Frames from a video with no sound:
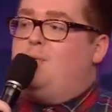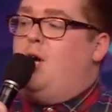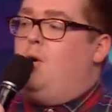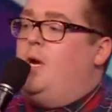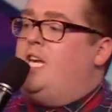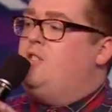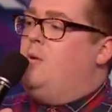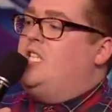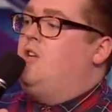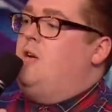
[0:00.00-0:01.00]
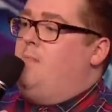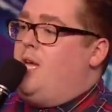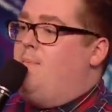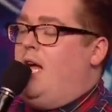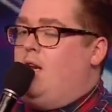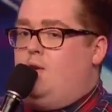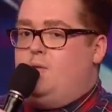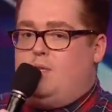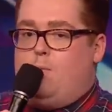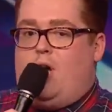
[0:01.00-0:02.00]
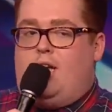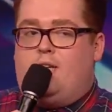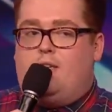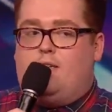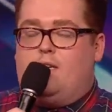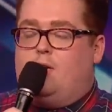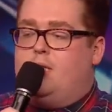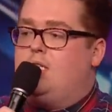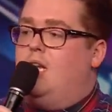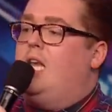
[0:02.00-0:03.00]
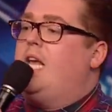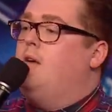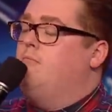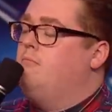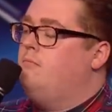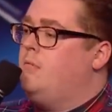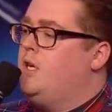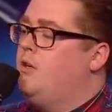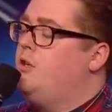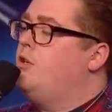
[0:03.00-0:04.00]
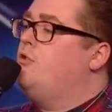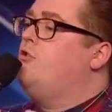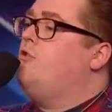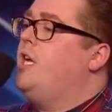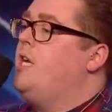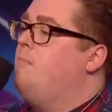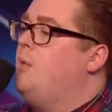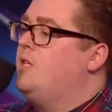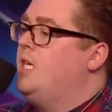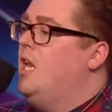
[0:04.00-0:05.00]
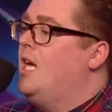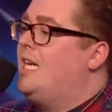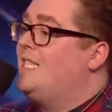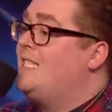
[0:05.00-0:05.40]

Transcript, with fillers: as well, he's always on at me about losing weight. You know, he's like, Liam, you know, you should treat your body like a